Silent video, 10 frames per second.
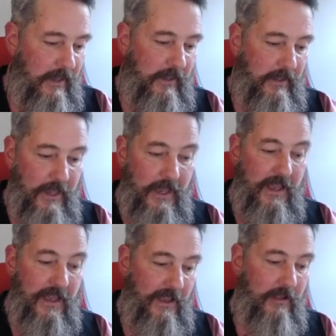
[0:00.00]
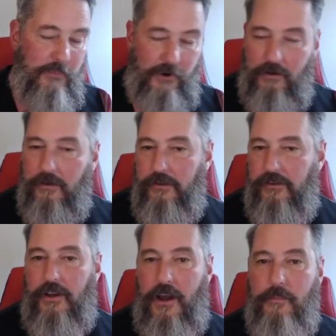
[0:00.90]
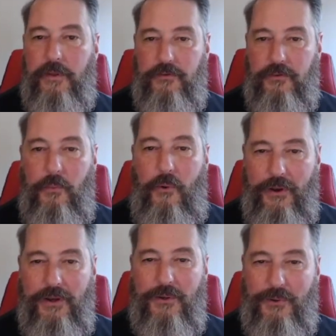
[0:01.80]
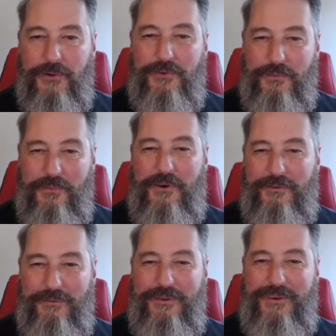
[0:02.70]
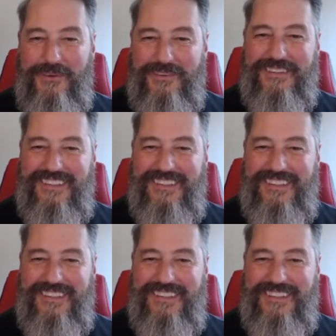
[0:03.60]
yeah, I'll probably succumb at some point and order some more from you.